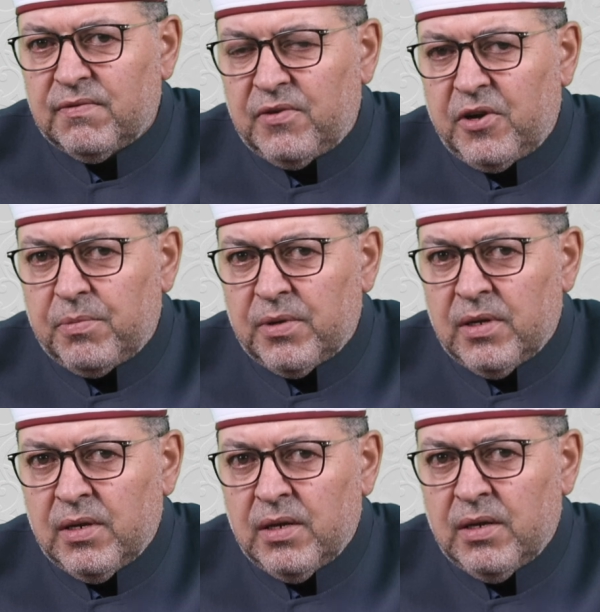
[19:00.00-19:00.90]
verb.
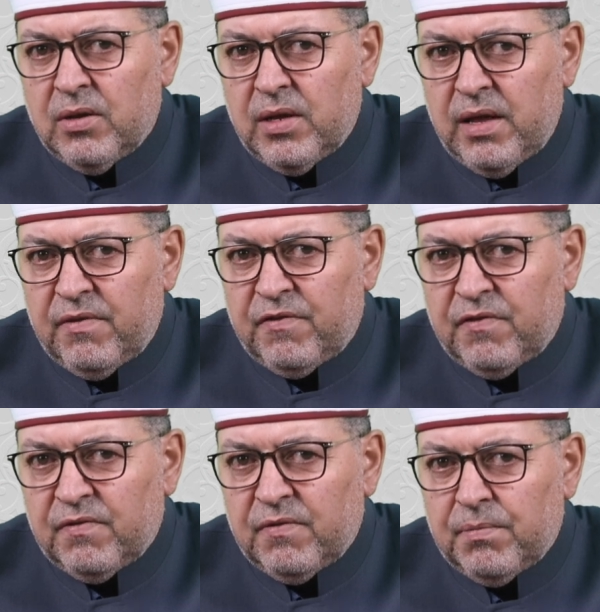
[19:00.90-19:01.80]

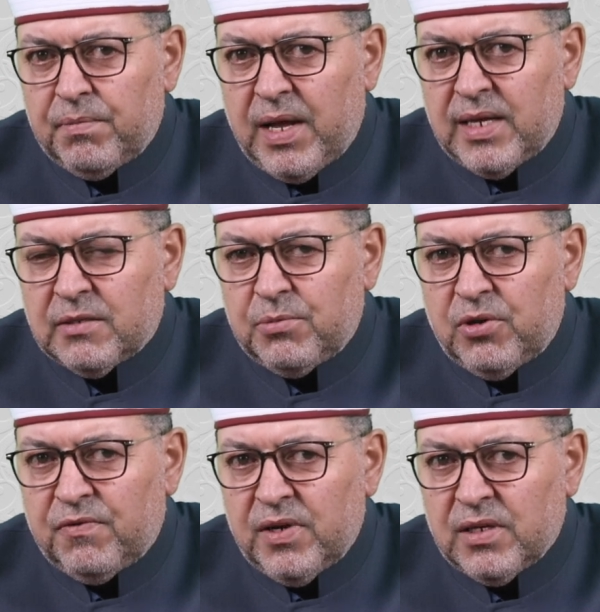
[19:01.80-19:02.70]
If past
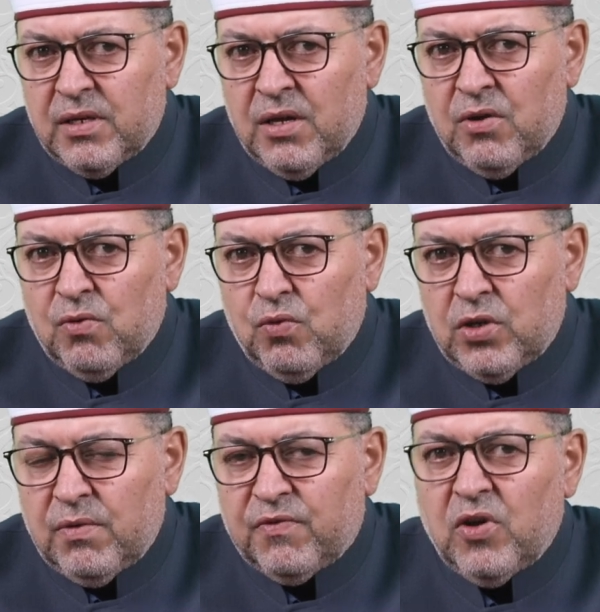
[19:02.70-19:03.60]
perfect,
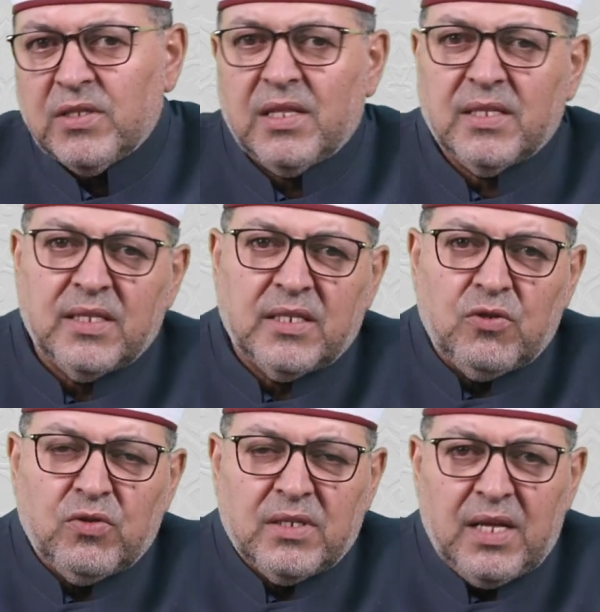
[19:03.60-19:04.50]
would. Of course, this is
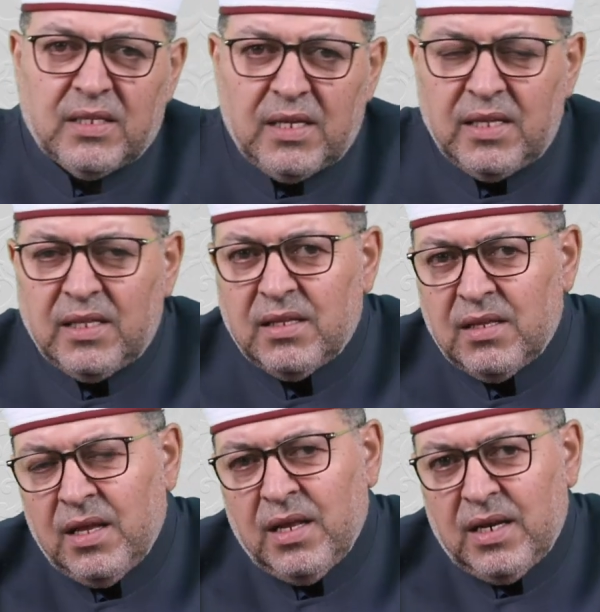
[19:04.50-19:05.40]
used not
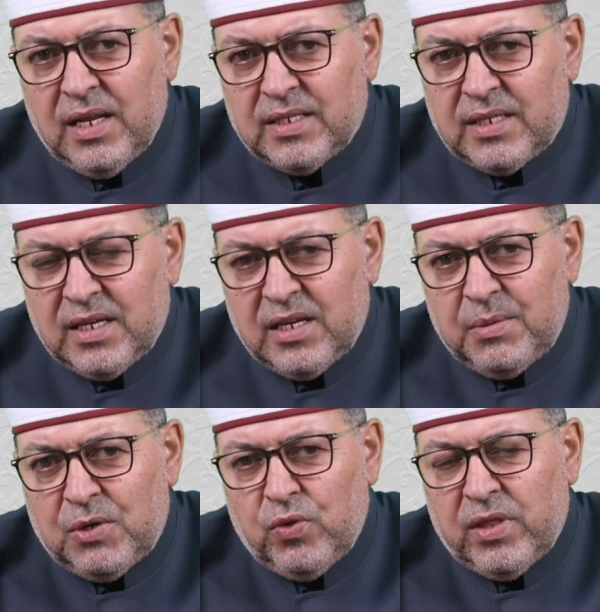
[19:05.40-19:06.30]
in, let's say,
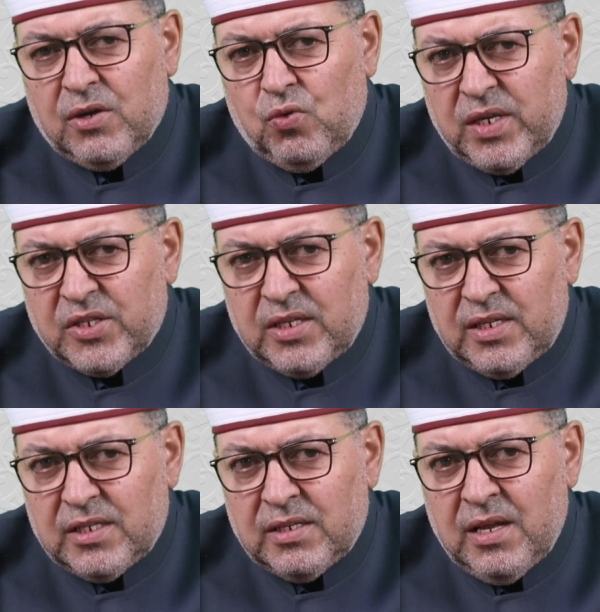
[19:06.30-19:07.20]
grammar with the
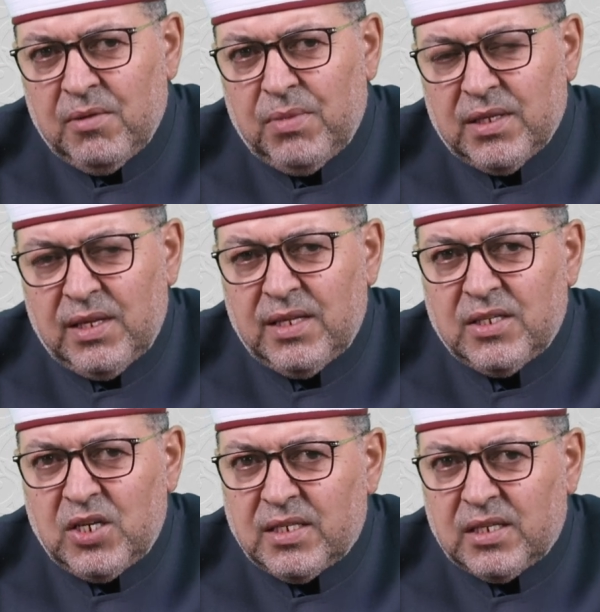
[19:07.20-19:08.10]
questions, but in
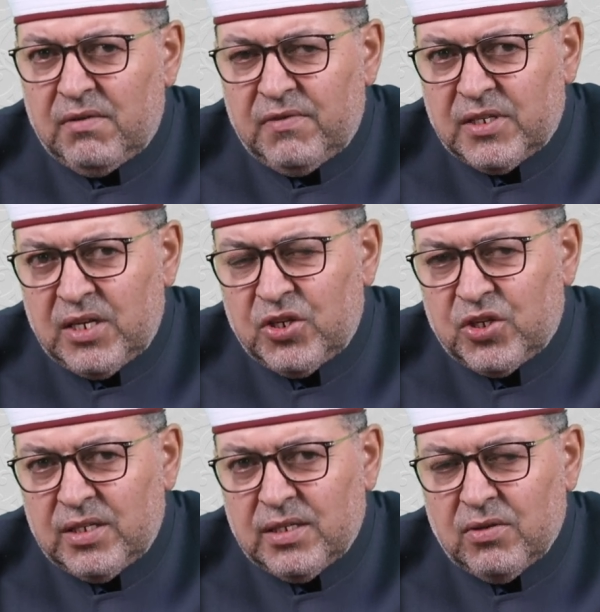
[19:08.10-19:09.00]
just
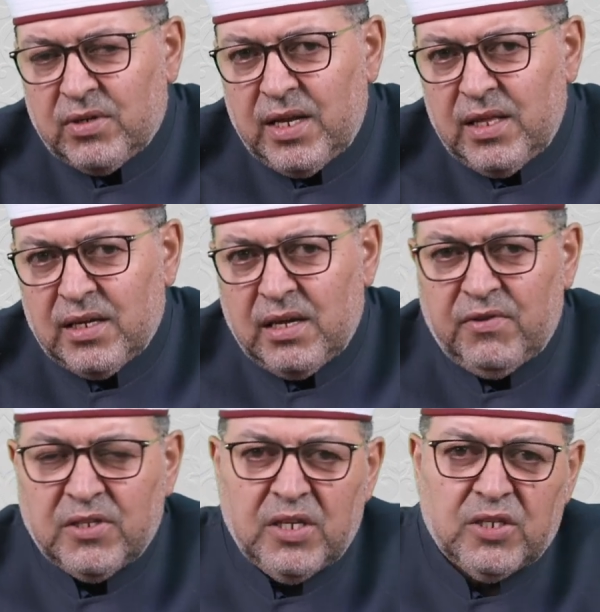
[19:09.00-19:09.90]
conversations. Okay, the
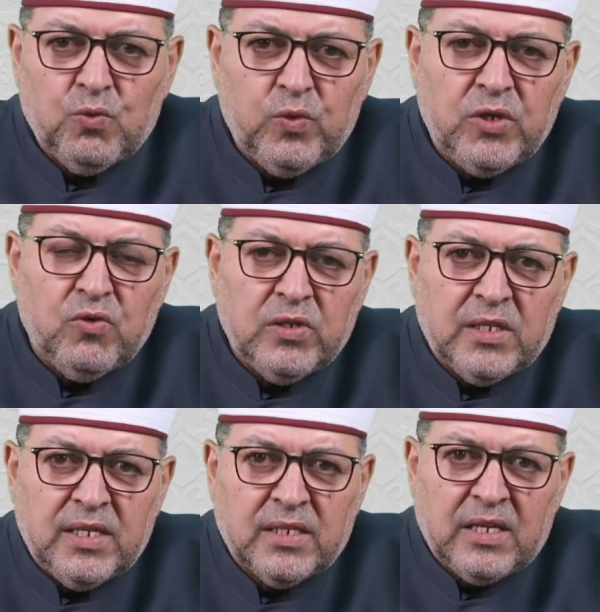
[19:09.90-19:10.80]
conversation we use
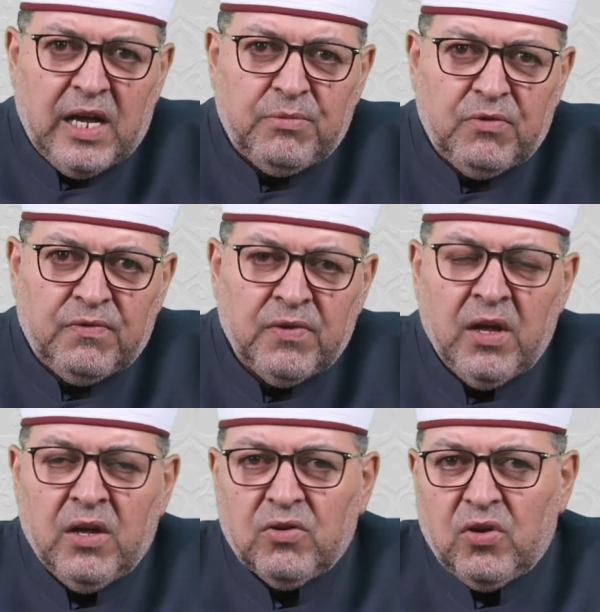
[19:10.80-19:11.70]
this type of
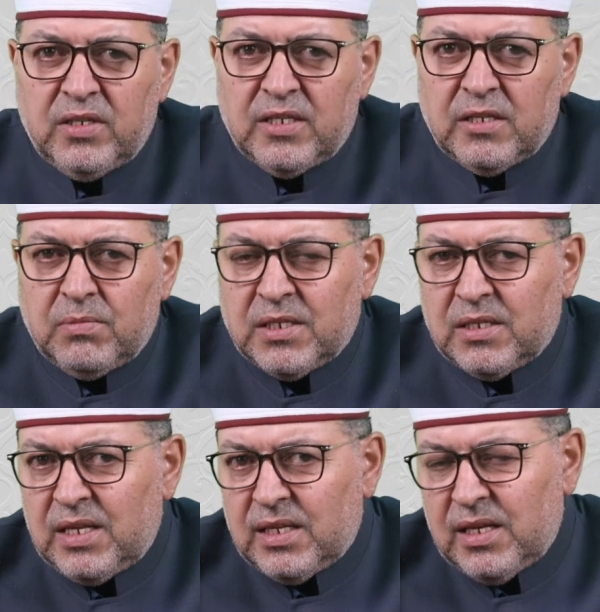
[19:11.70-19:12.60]
condition, but
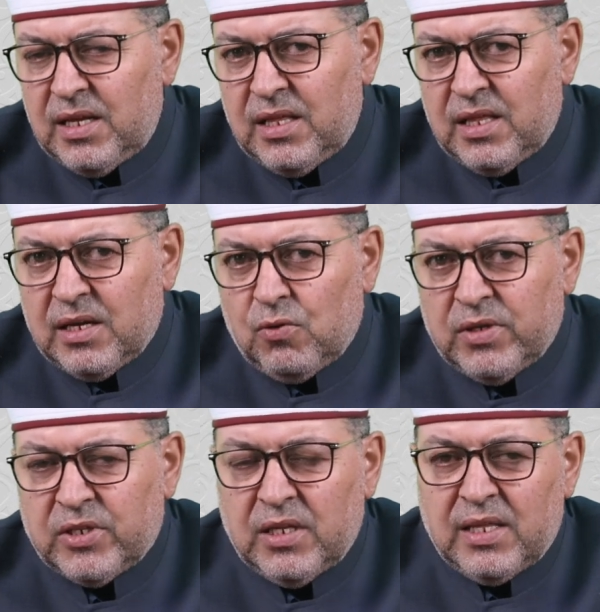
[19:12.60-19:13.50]
it's not in the
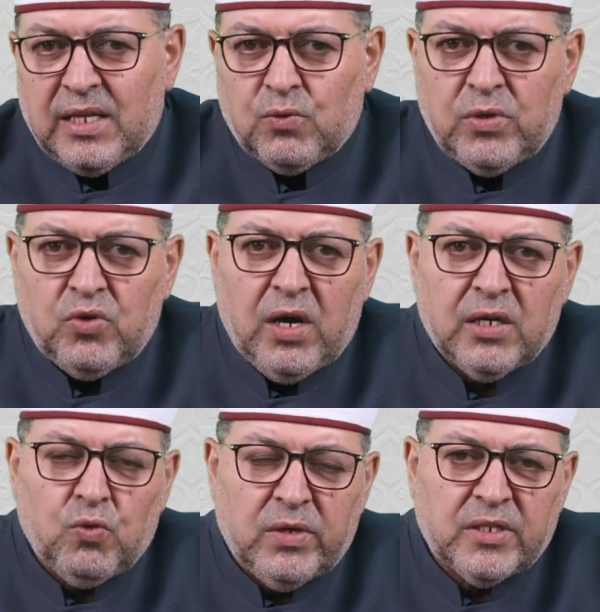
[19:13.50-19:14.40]
question. That when you are
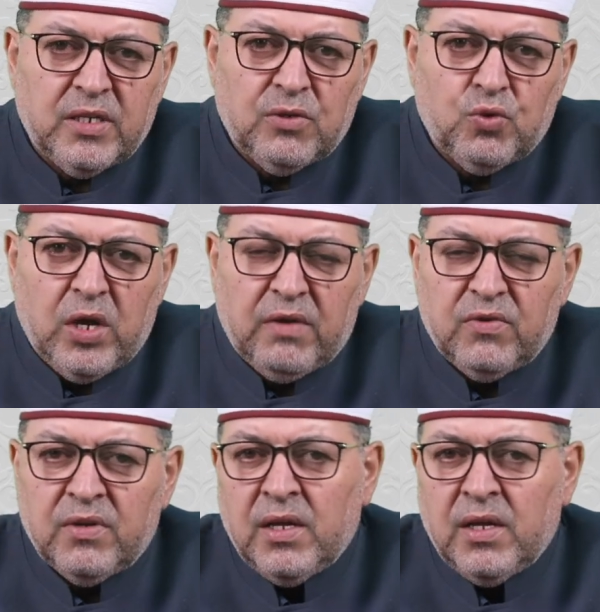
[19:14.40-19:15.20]
questioned, you have